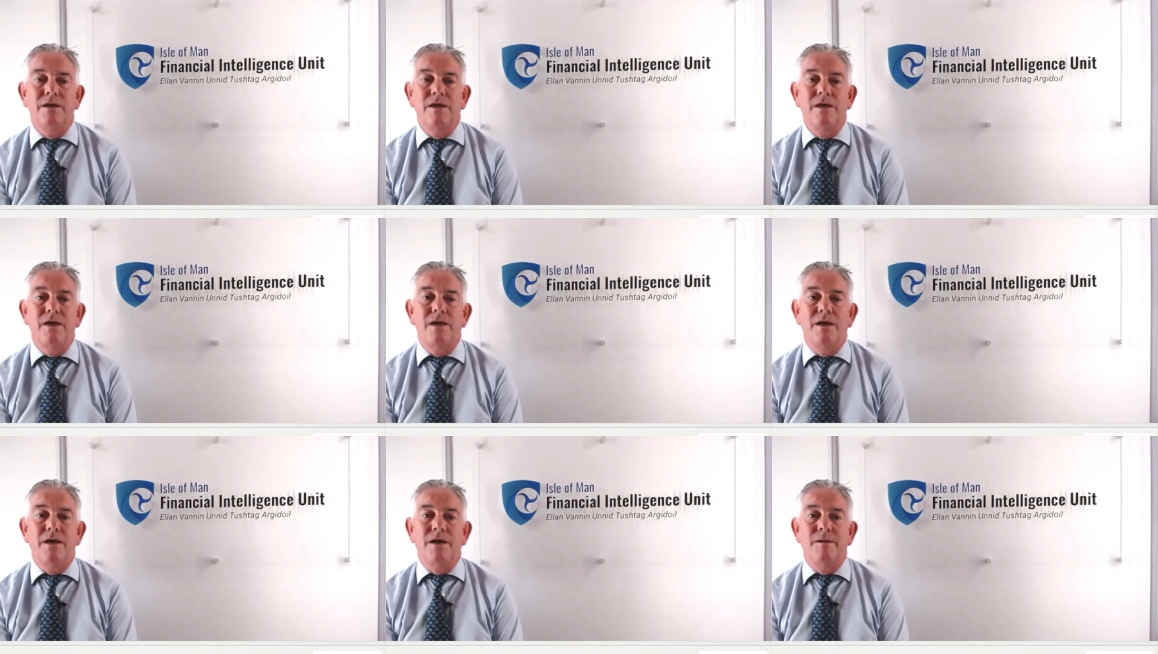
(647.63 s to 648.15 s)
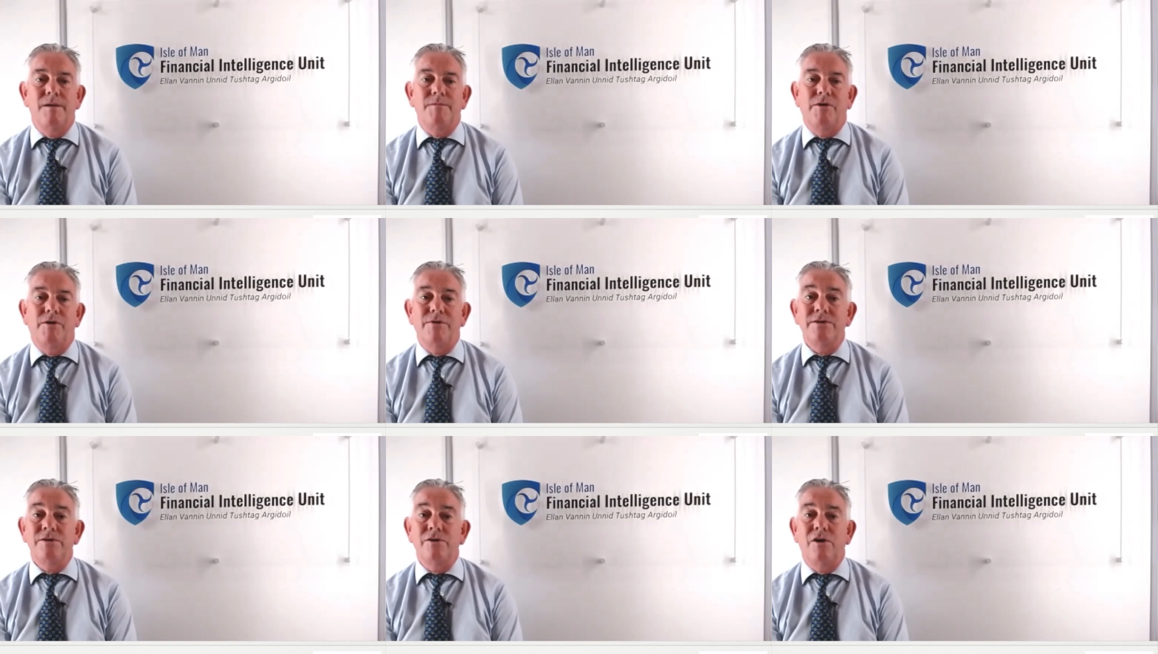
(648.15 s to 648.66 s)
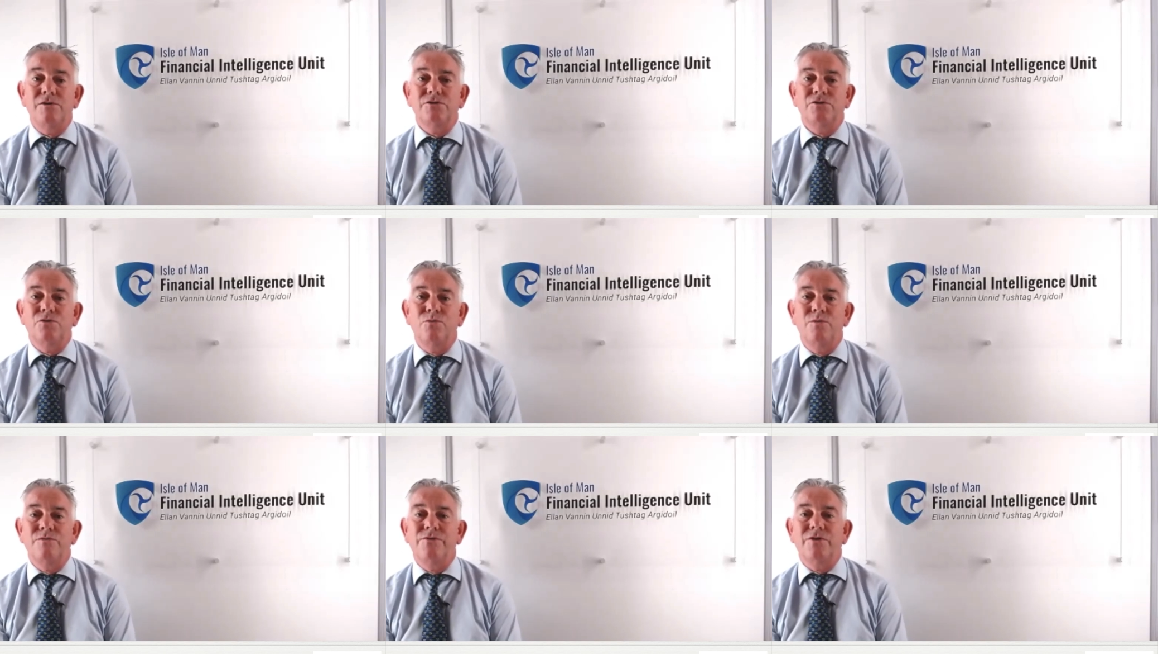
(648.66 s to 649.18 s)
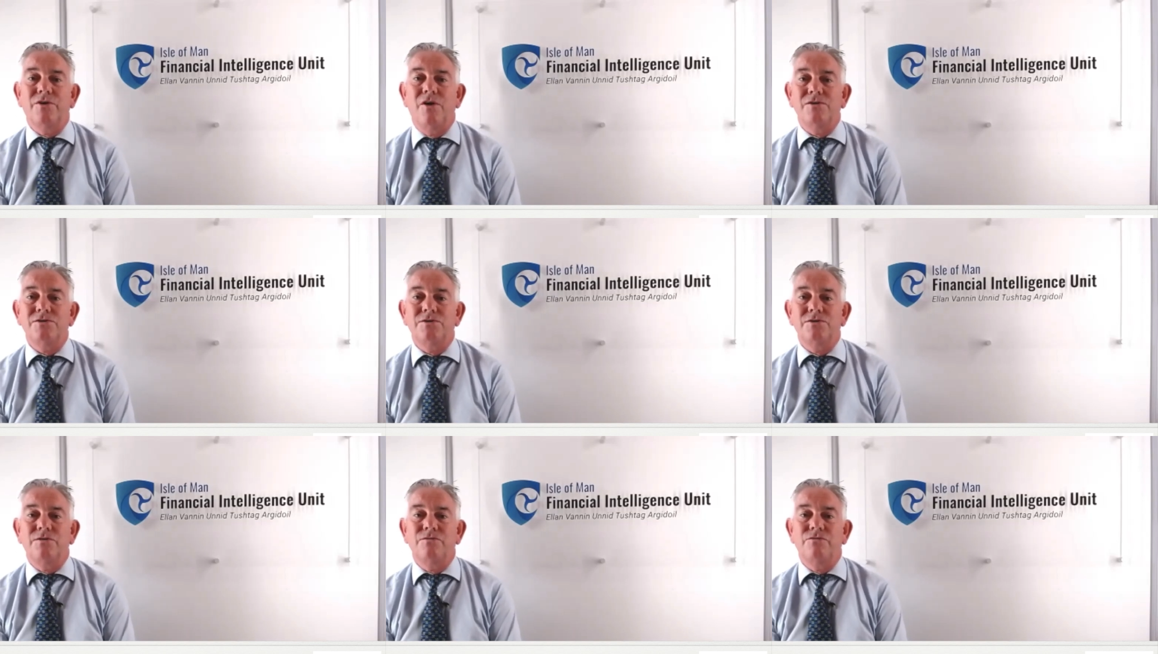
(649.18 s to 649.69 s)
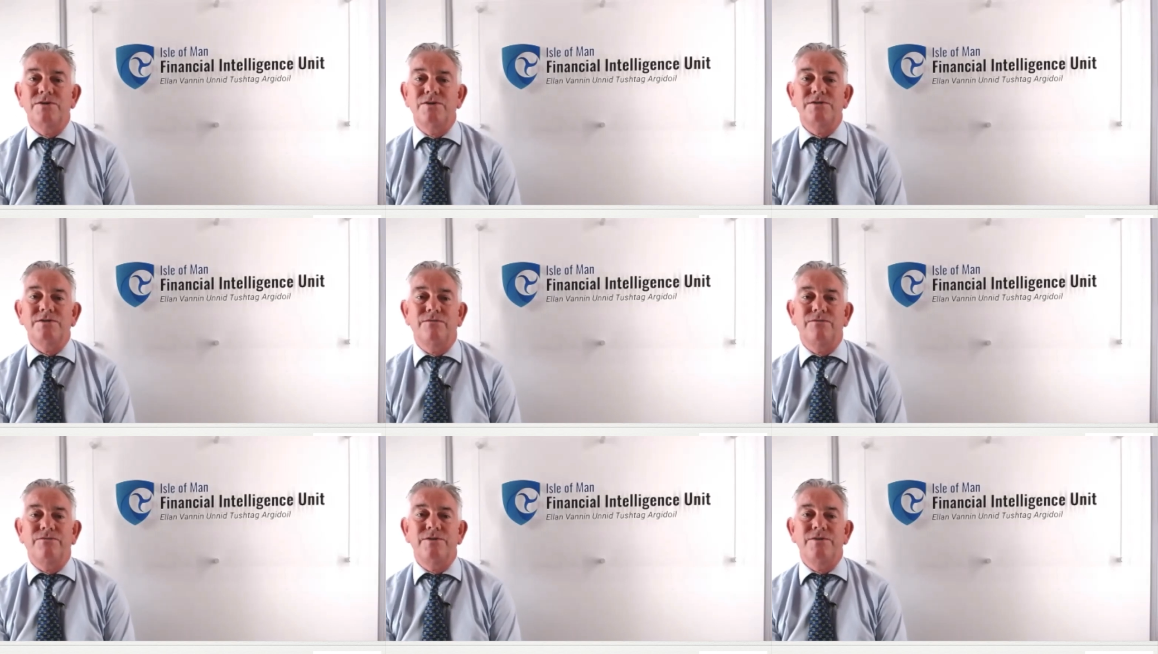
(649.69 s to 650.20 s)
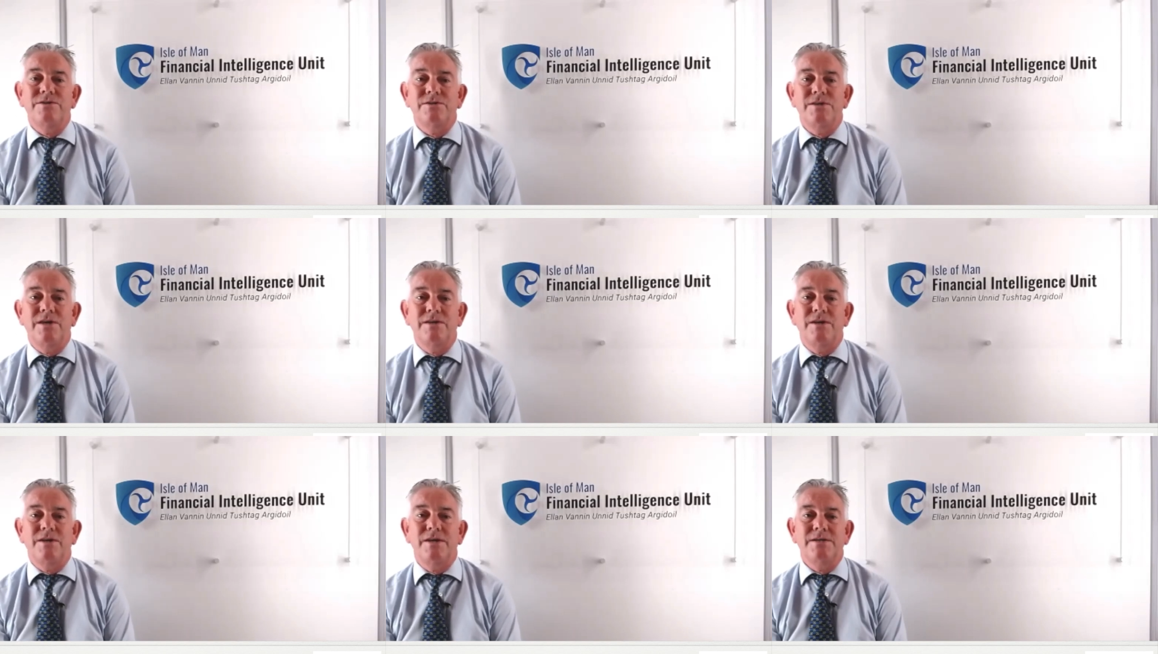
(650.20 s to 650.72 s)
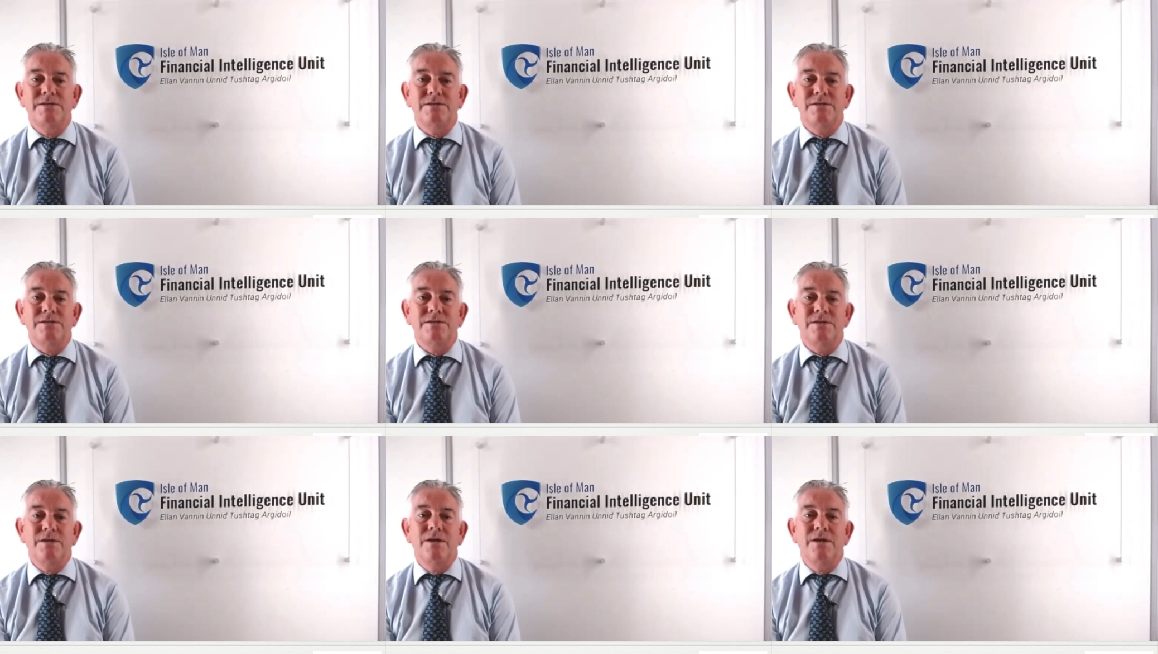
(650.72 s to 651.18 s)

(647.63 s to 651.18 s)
I read an article with regards to the recent FinCEN leaks,